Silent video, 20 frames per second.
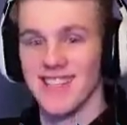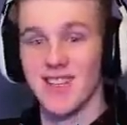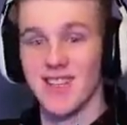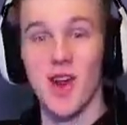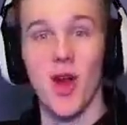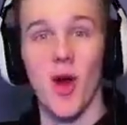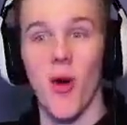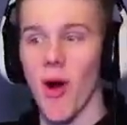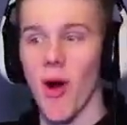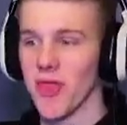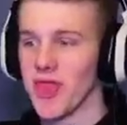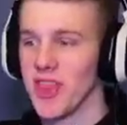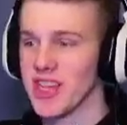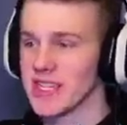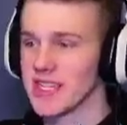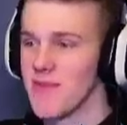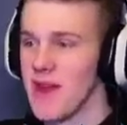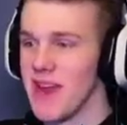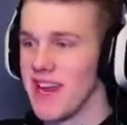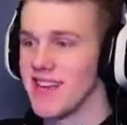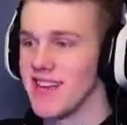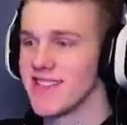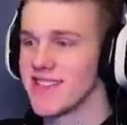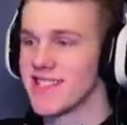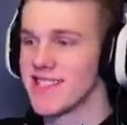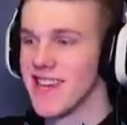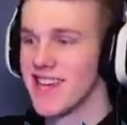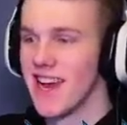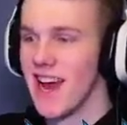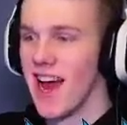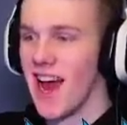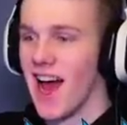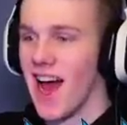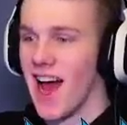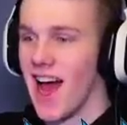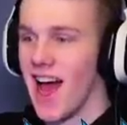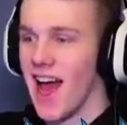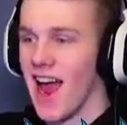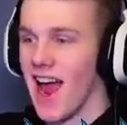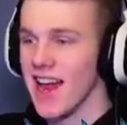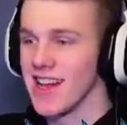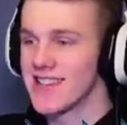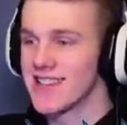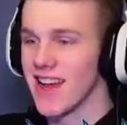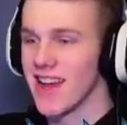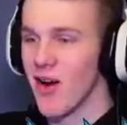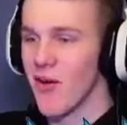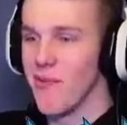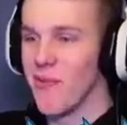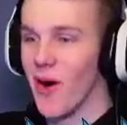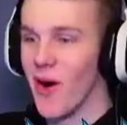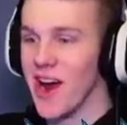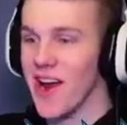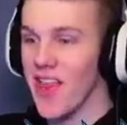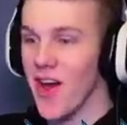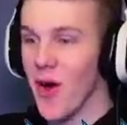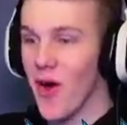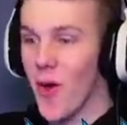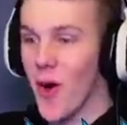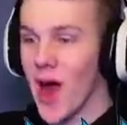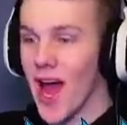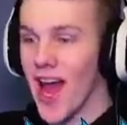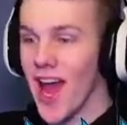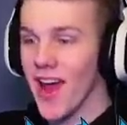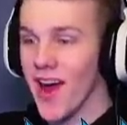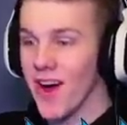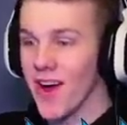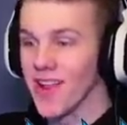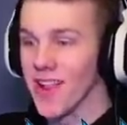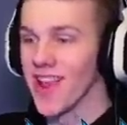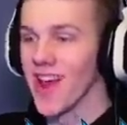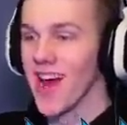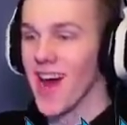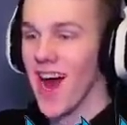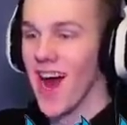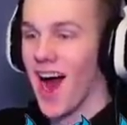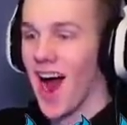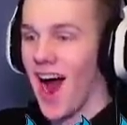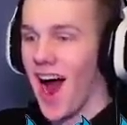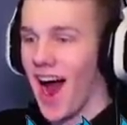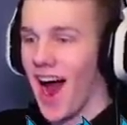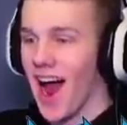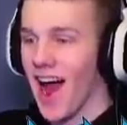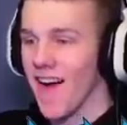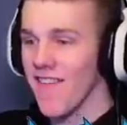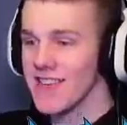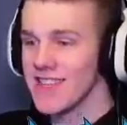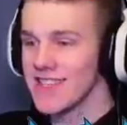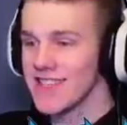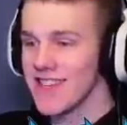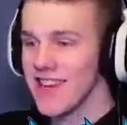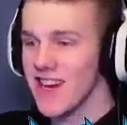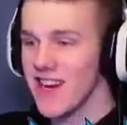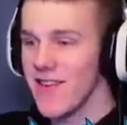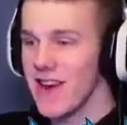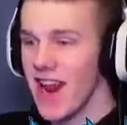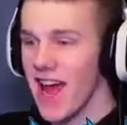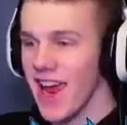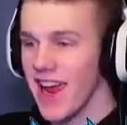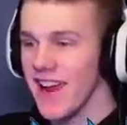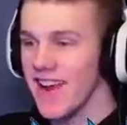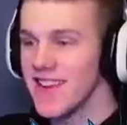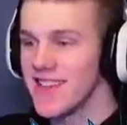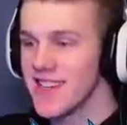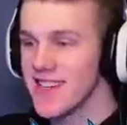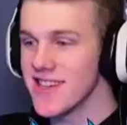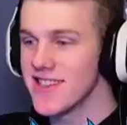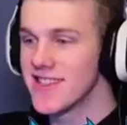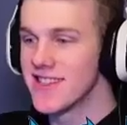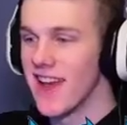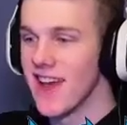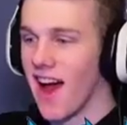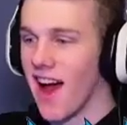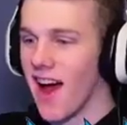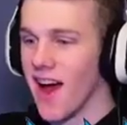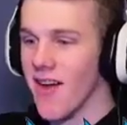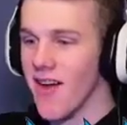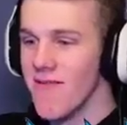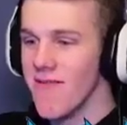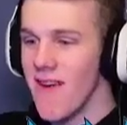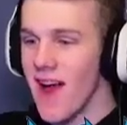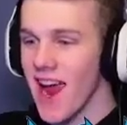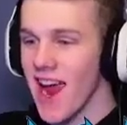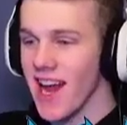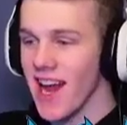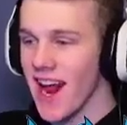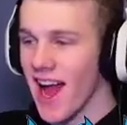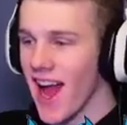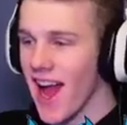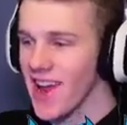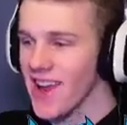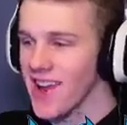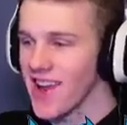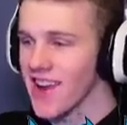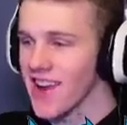do you know what this means? It's our boy the whale. I haven't seen him in ages, mate. How